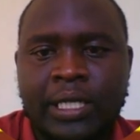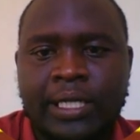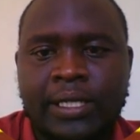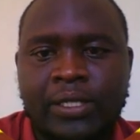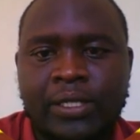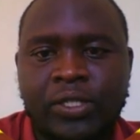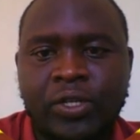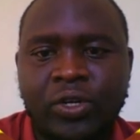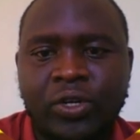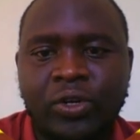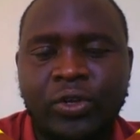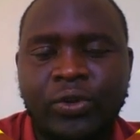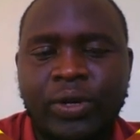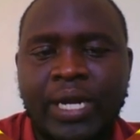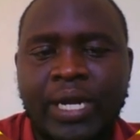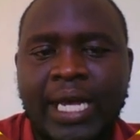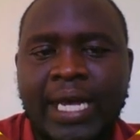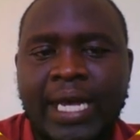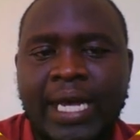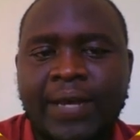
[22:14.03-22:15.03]
So
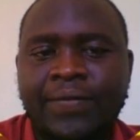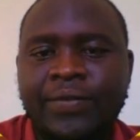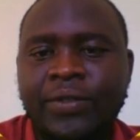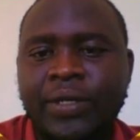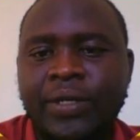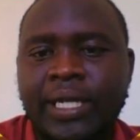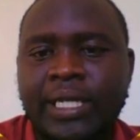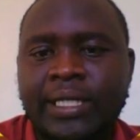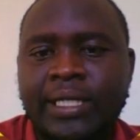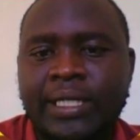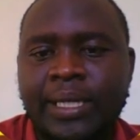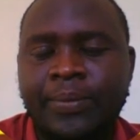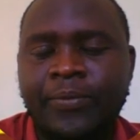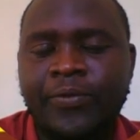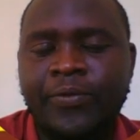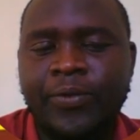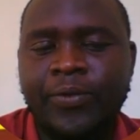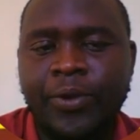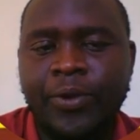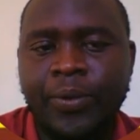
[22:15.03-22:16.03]
you'll have to raise them
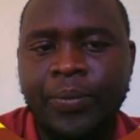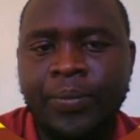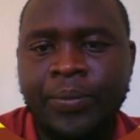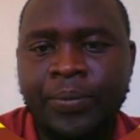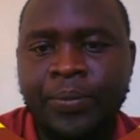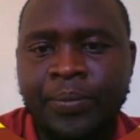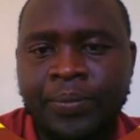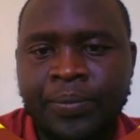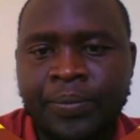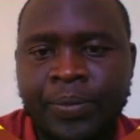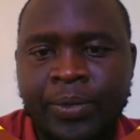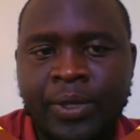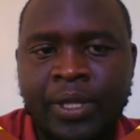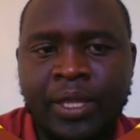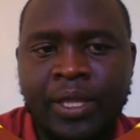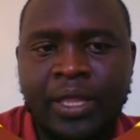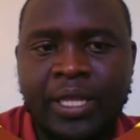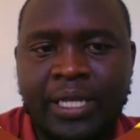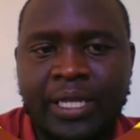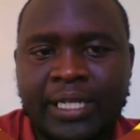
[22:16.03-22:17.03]
from
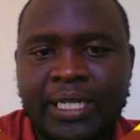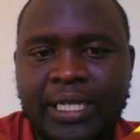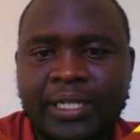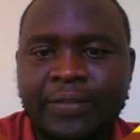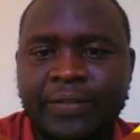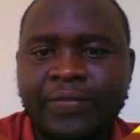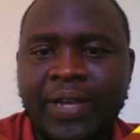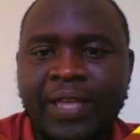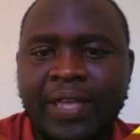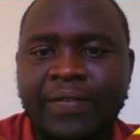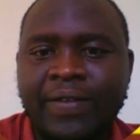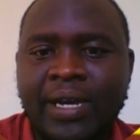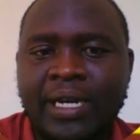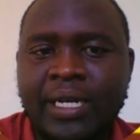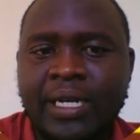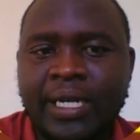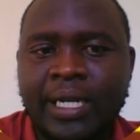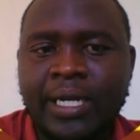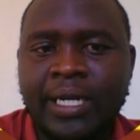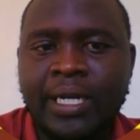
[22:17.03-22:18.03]
the
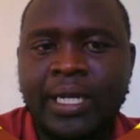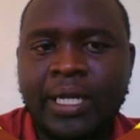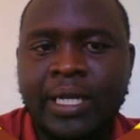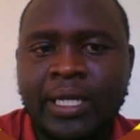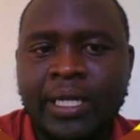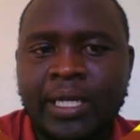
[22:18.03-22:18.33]
3,500